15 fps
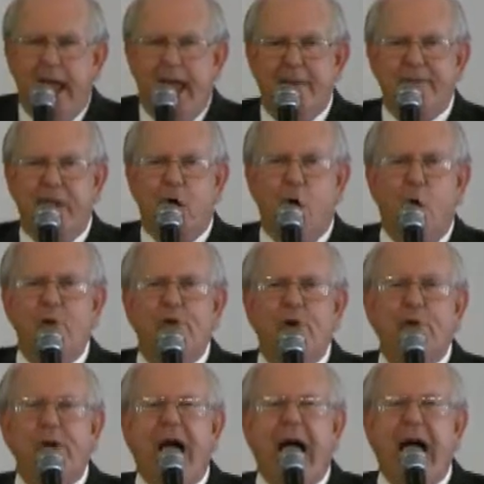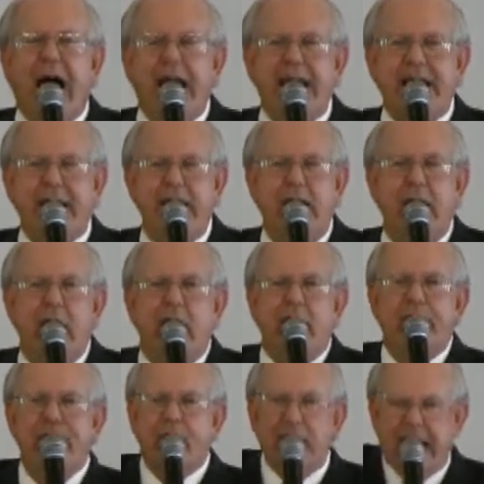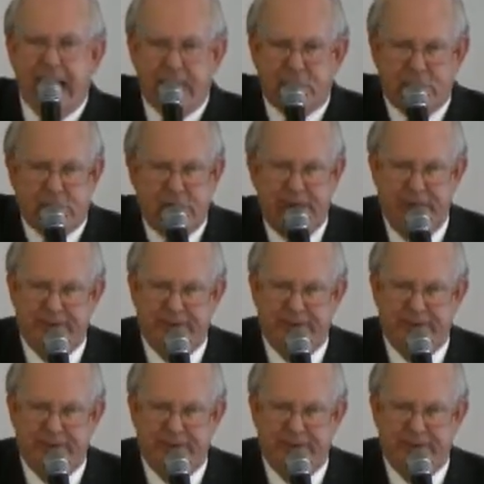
and the overriding French.